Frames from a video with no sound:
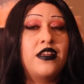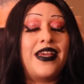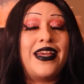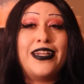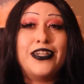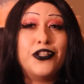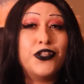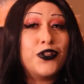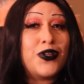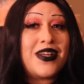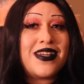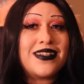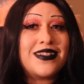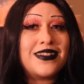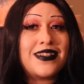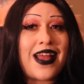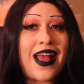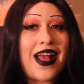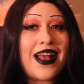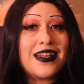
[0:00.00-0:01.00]

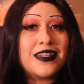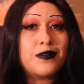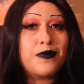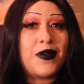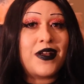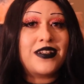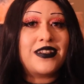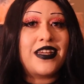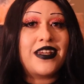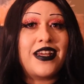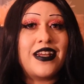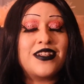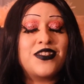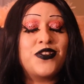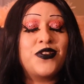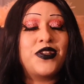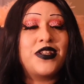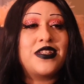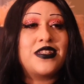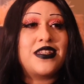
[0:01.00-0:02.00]
interest aspect, I guess
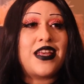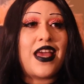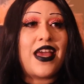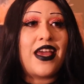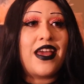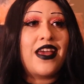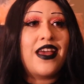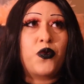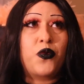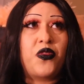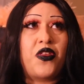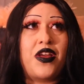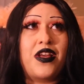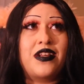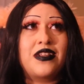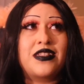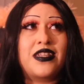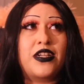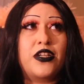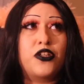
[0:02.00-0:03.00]
you could say, of
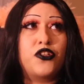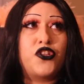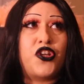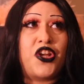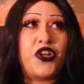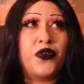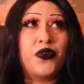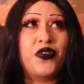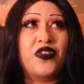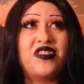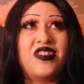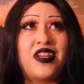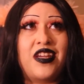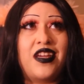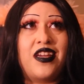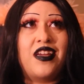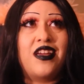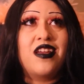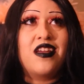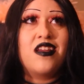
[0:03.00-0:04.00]
things that are
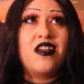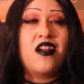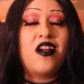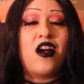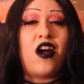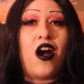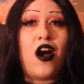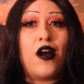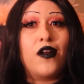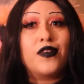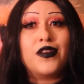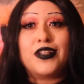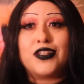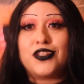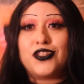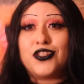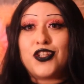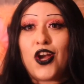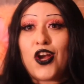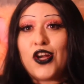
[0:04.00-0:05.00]
generally in the
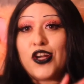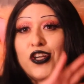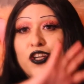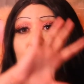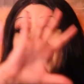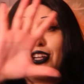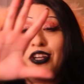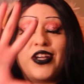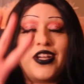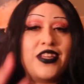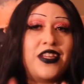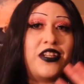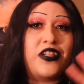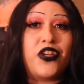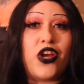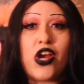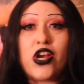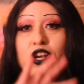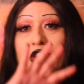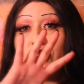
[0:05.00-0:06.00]

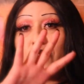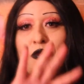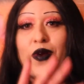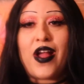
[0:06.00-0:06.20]
darker